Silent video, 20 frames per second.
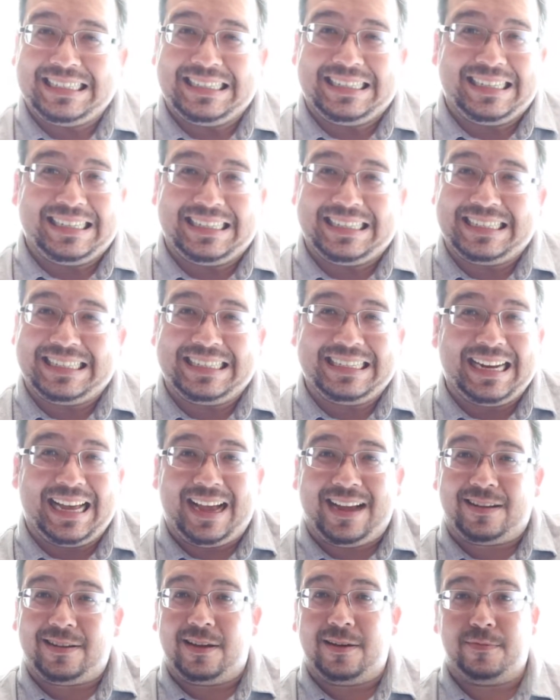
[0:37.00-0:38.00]
this is
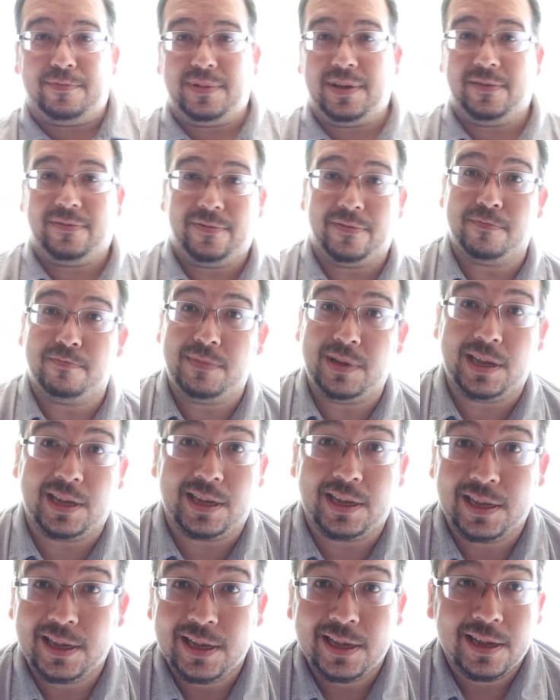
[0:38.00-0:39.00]
not gonna be for
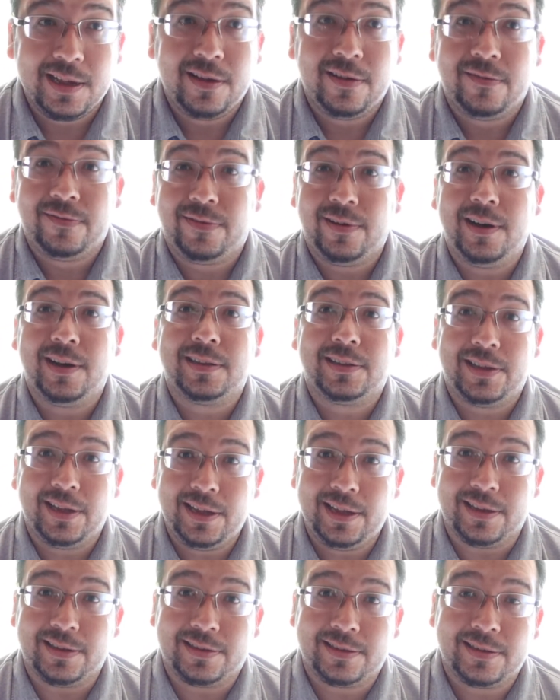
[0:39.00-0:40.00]
me. Fuck
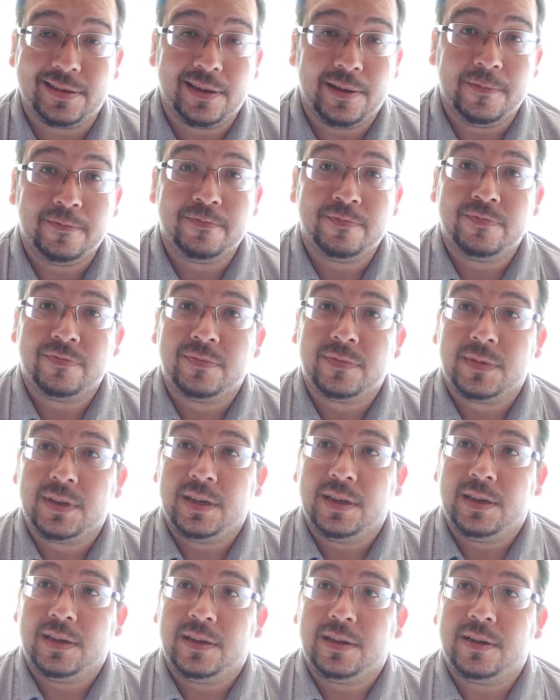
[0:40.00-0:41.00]
this.
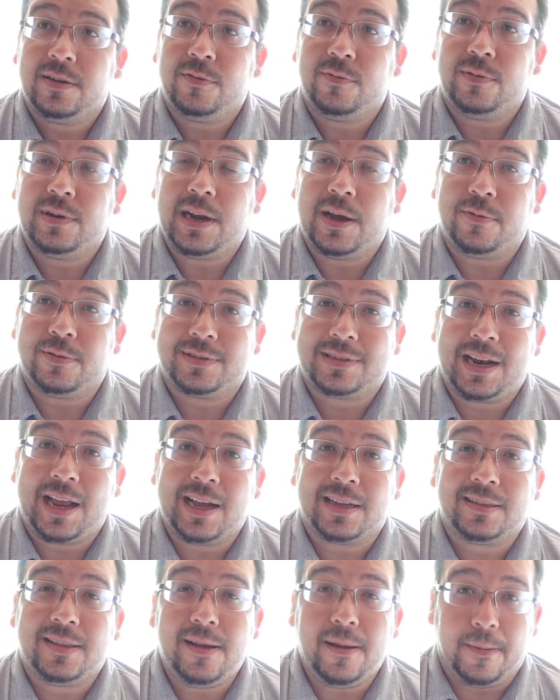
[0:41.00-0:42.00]
When I was
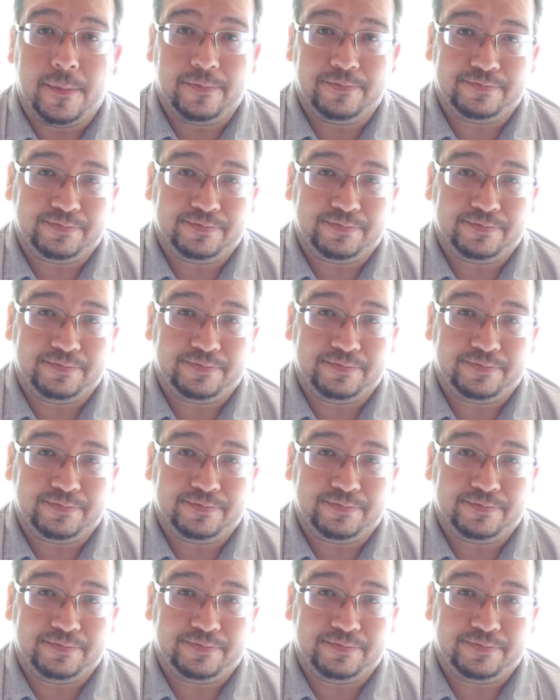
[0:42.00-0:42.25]
locked up.